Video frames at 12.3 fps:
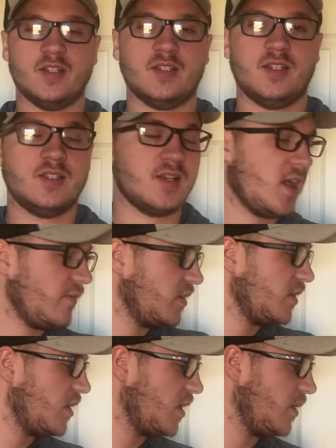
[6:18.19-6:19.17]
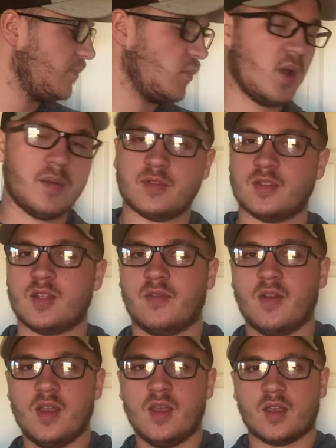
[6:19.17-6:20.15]
easily. So having um, wipes and stuff
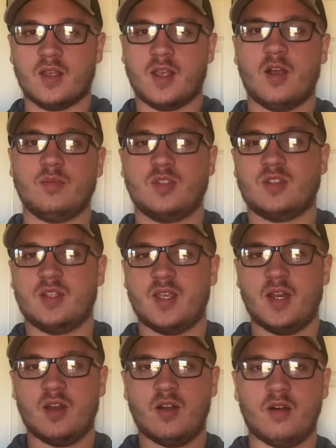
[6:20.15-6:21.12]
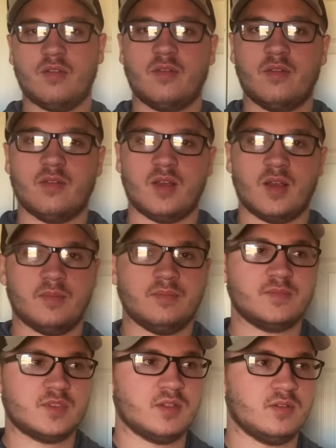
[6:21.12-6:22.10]
can help just to get it off, um,
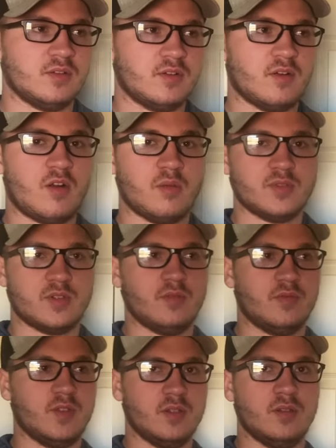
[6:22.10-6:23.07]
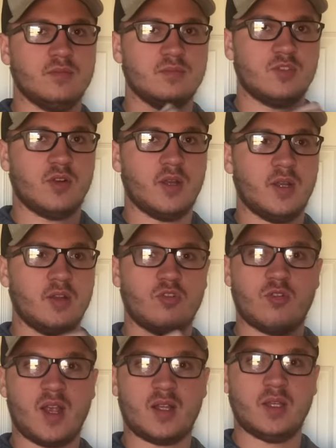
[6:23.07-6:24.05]
so your arms don't feel dry and
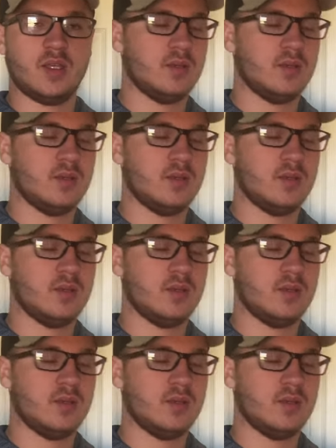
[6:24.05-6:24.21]
crackly.